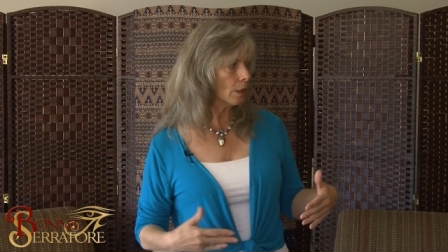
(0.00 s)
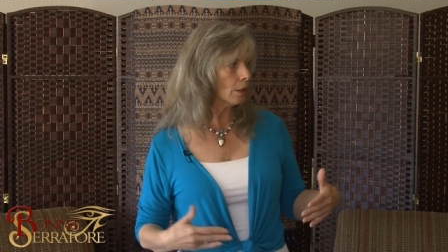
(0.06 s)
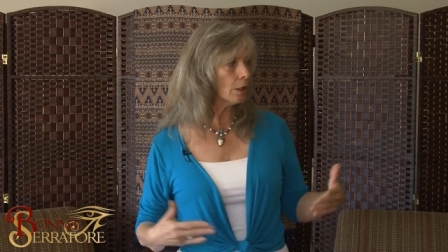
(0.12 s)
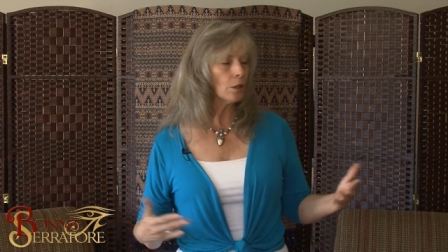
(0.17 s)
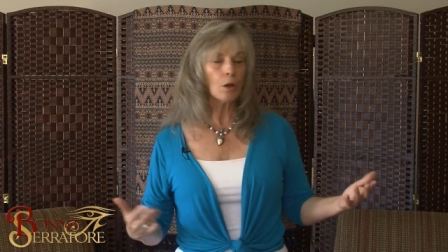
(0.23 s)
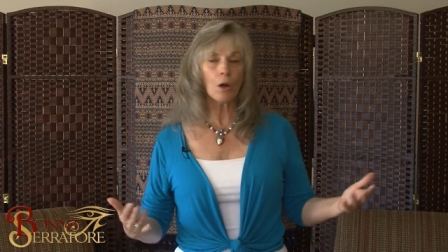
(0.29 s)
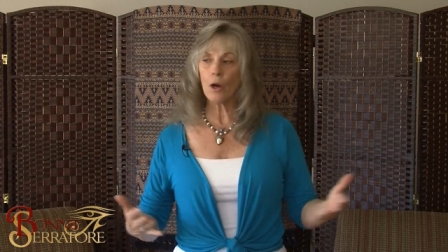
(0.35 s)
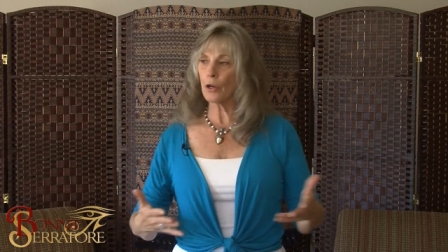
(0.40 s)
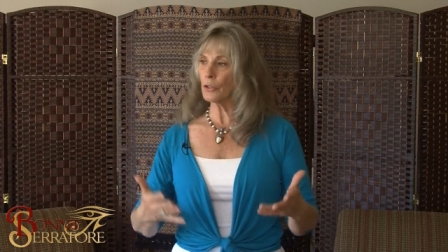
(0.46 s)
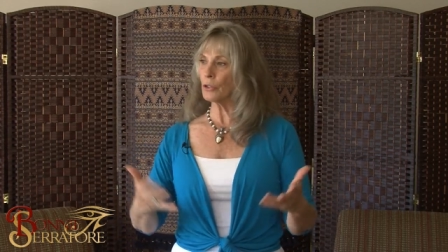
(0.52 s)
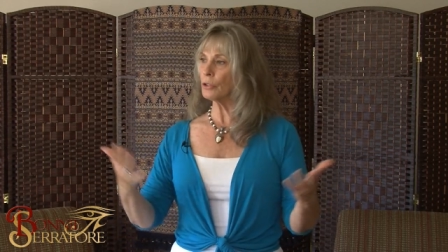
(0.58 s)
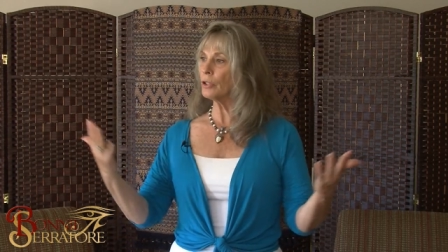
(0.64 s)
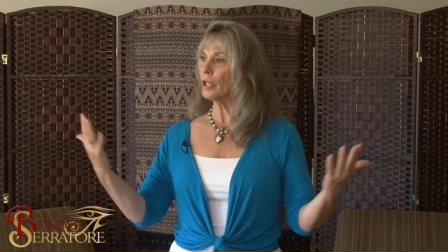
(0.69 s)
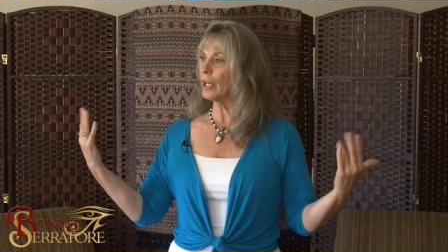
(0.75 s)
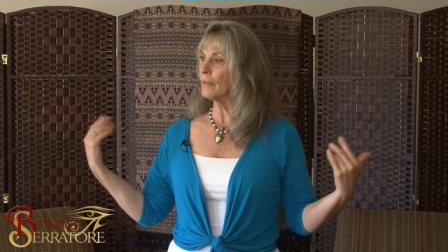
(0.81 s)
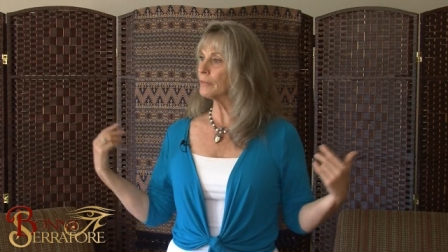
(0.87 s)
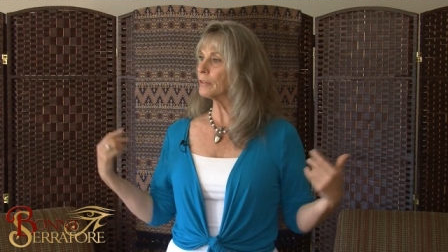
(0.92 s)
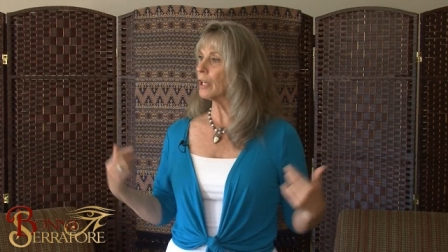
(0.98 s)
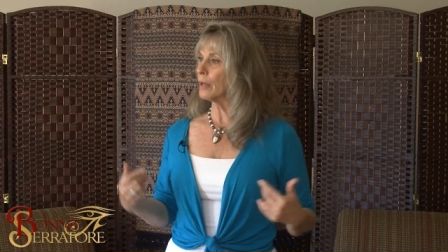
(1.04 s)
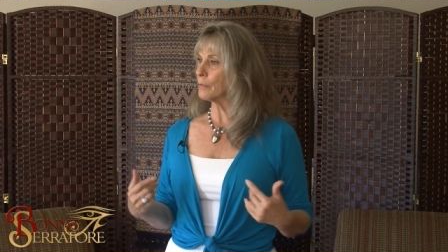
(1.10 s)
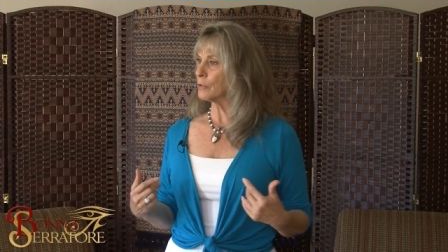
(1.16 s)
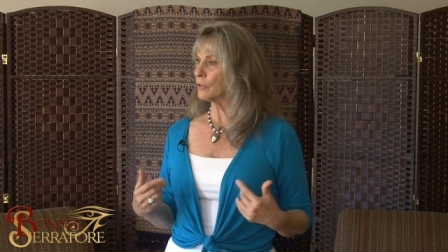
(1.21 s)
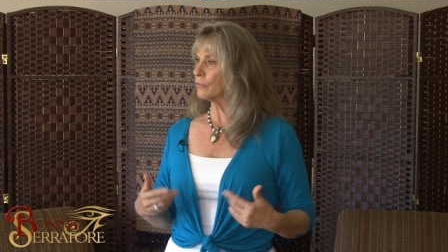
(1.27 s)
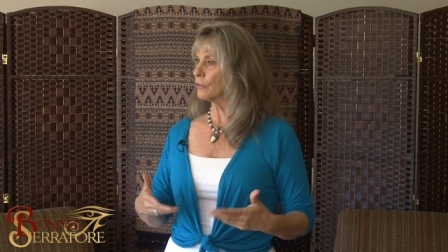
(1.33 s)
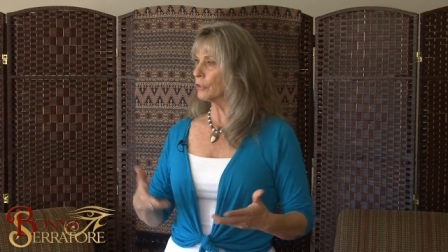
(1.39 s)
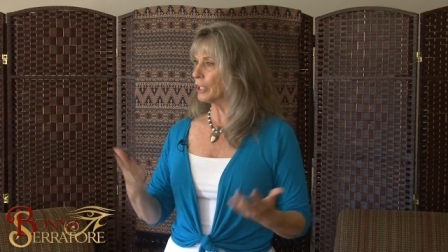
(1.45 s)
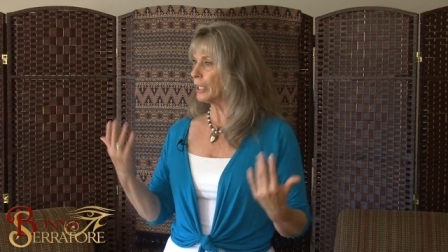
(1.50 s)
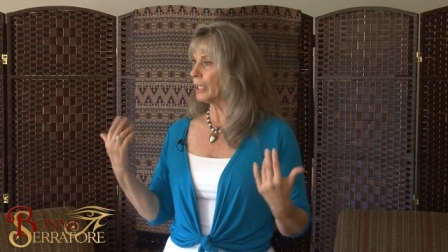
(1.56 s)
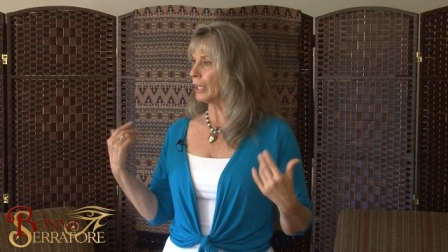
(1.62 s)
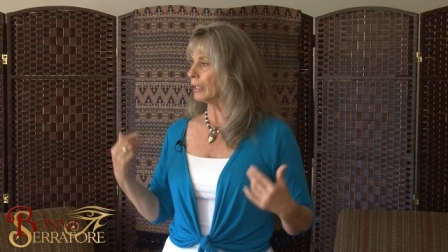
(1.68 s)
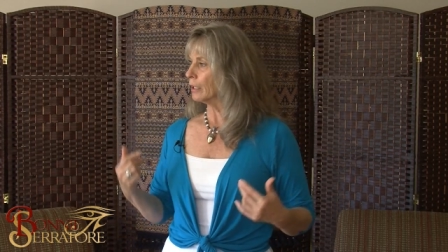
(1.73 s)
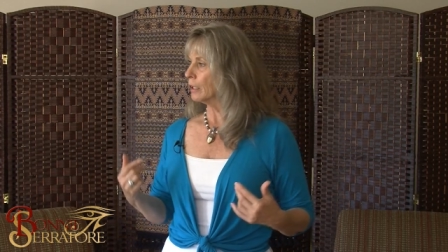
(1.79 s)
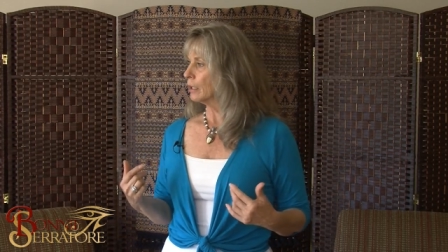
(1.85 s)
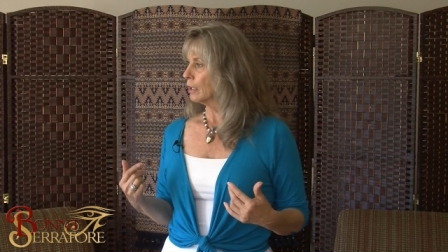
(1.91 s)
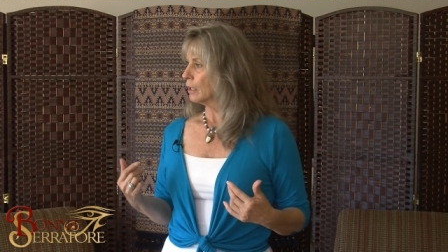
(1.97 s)
you know, all your lifetimes, you
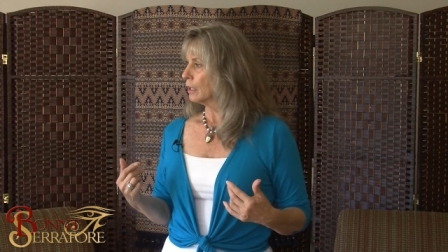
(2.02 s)
forget.